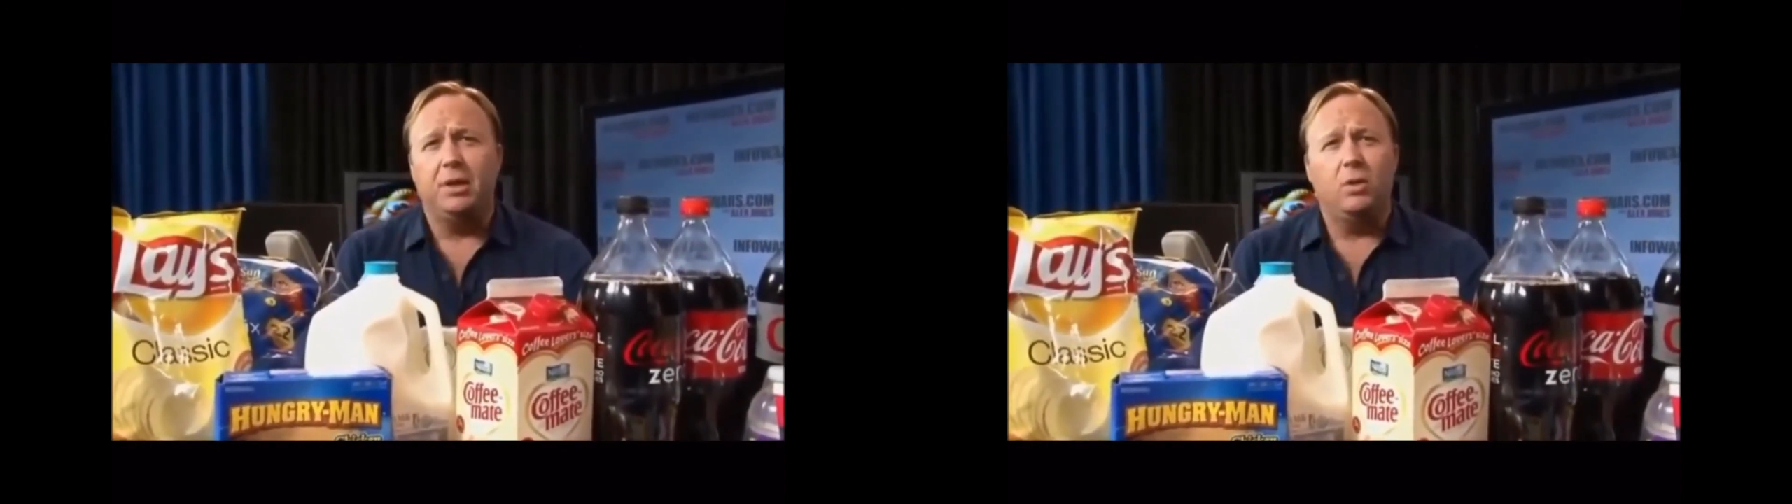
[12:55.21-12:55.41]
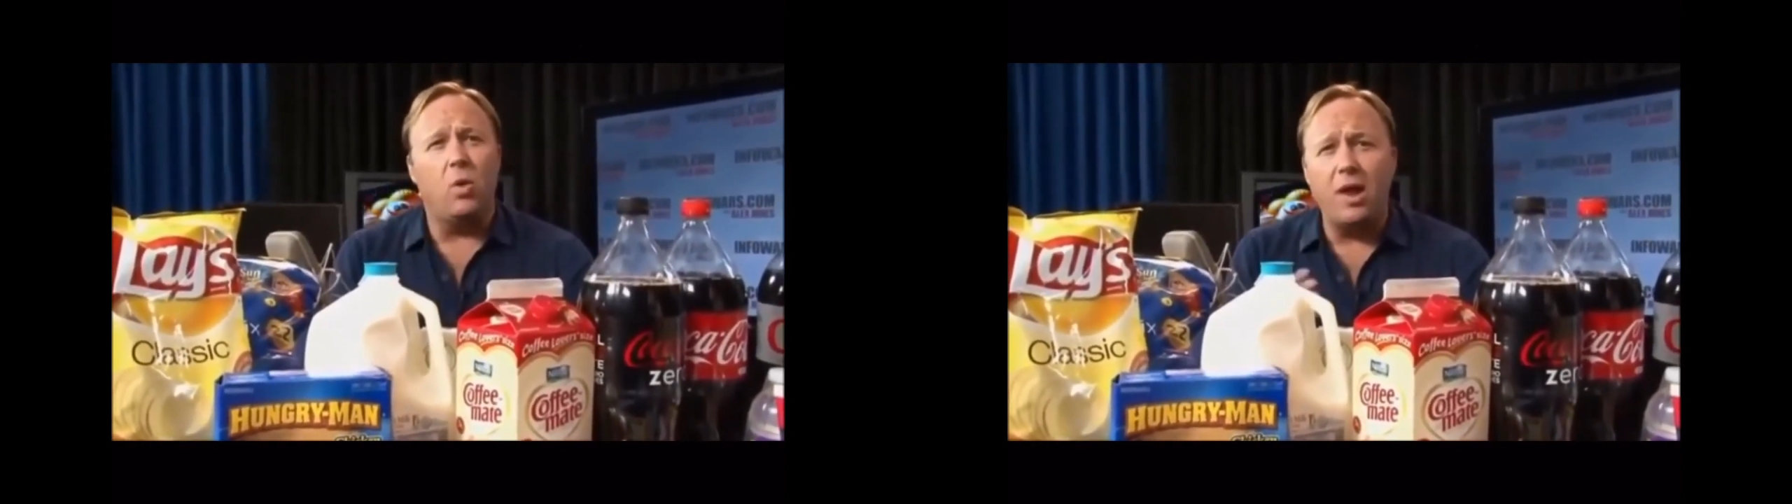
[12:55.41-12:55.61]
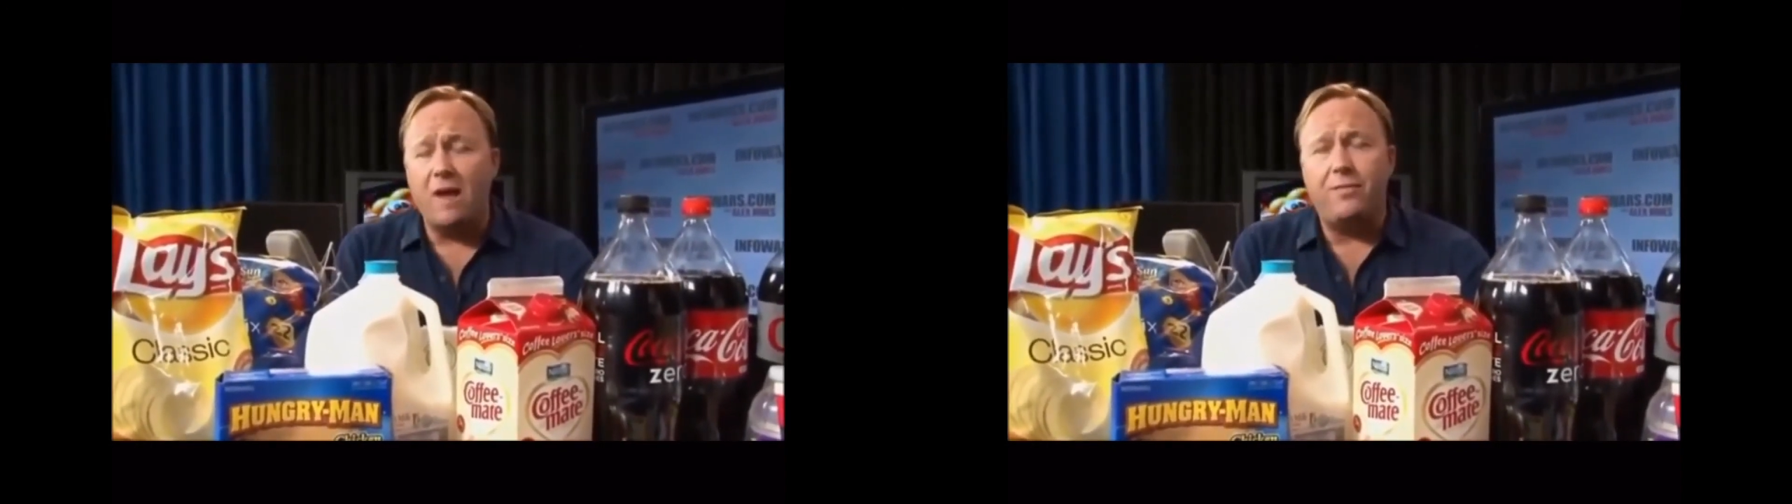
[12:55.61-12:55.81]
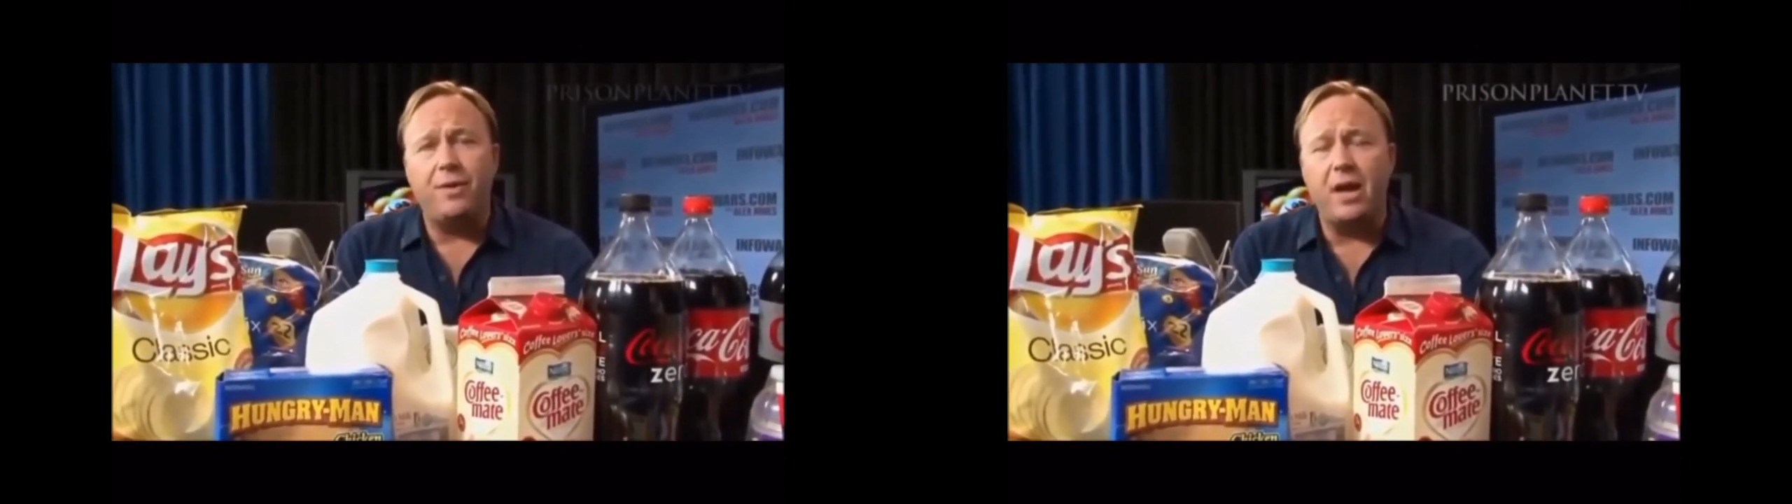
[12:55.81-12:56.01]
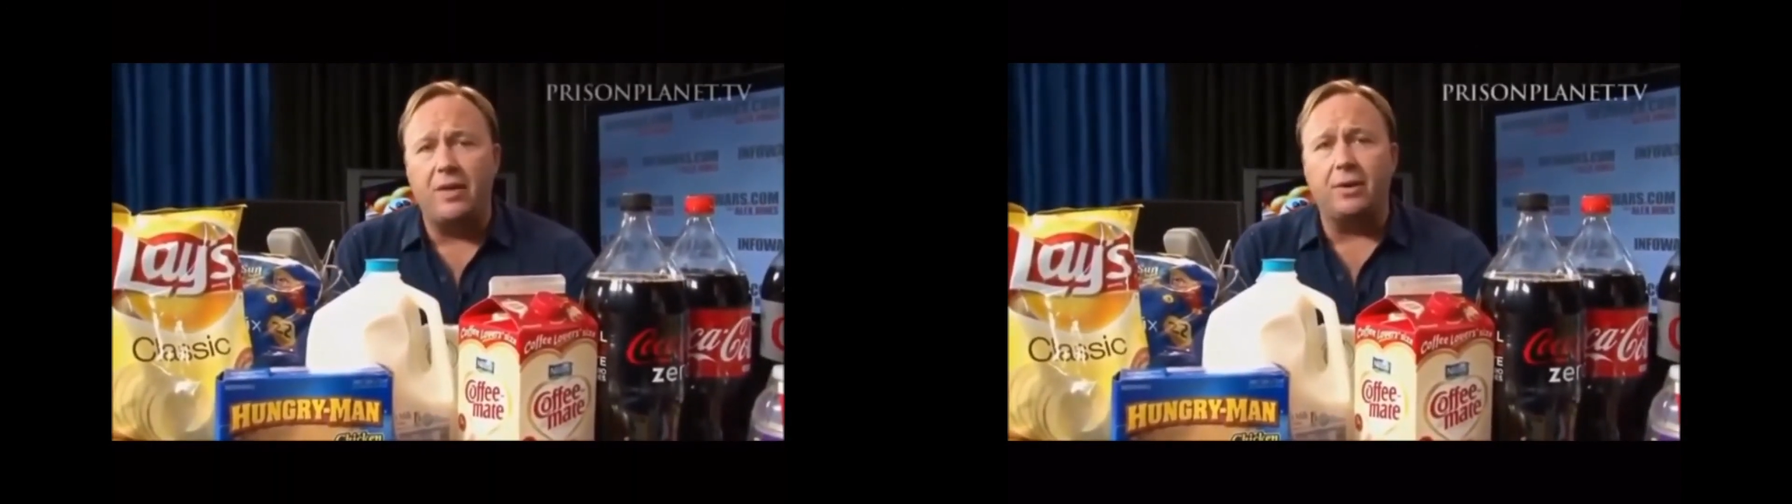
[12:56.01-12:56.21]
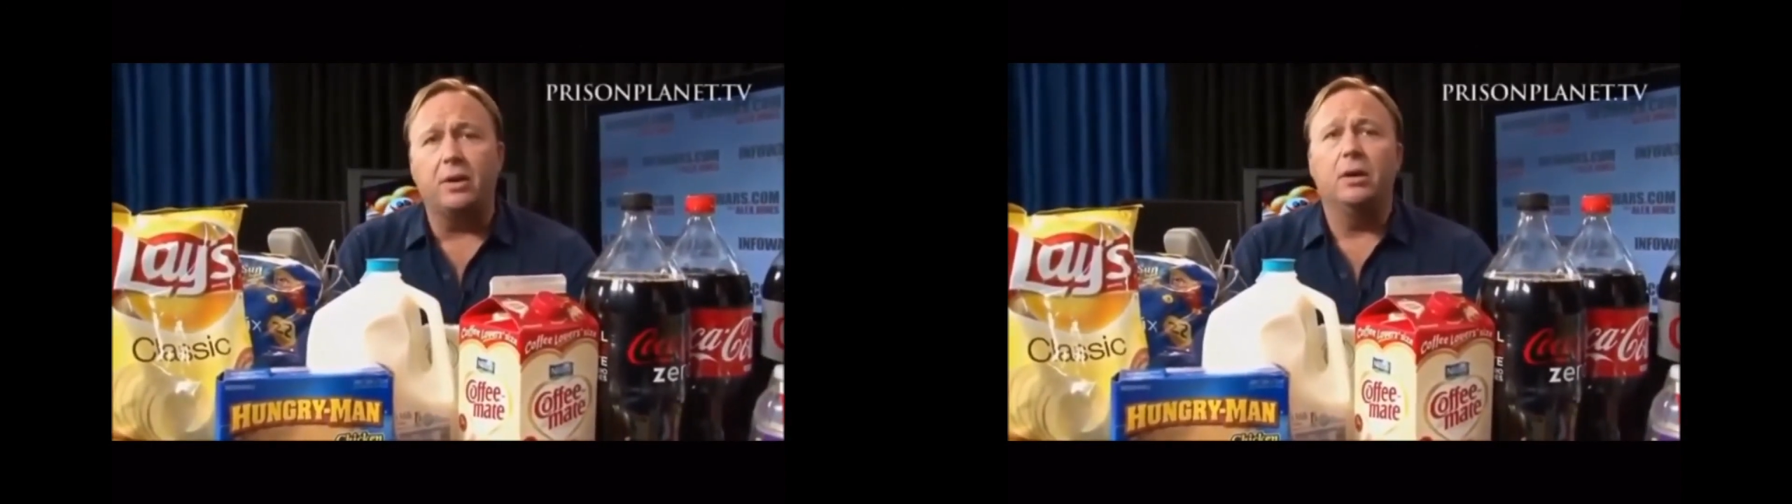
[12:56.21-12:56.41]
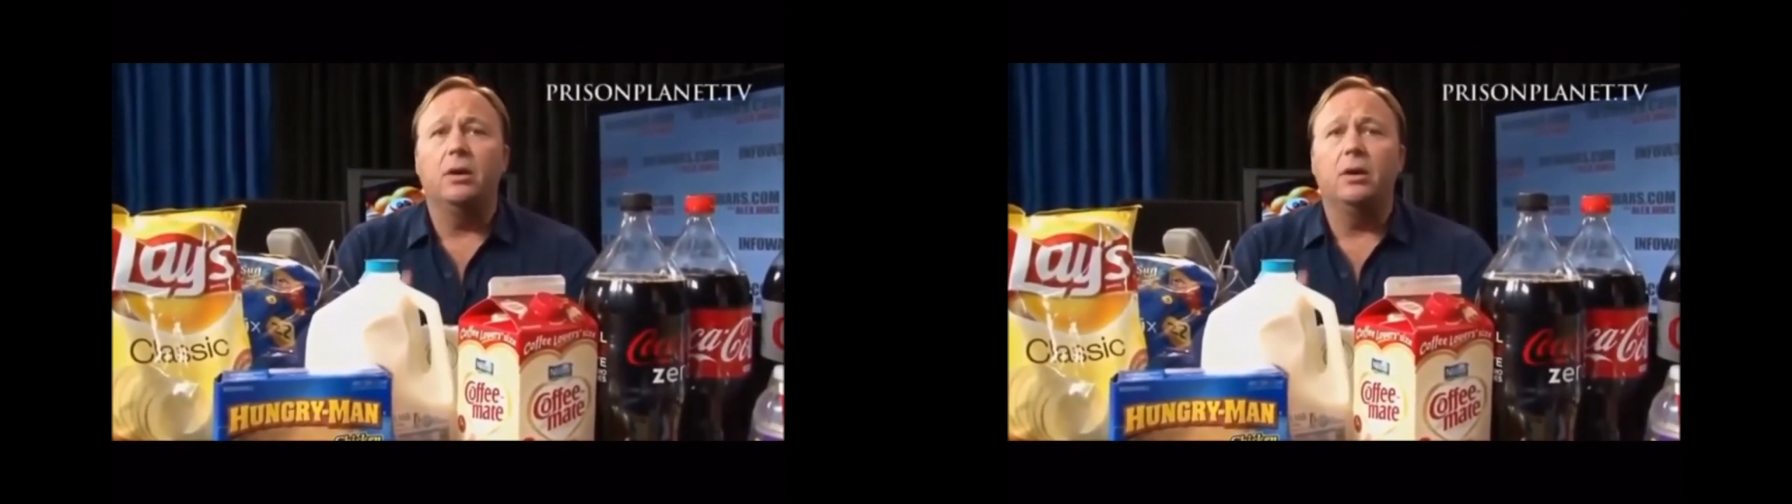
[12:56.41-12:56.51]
one after the other,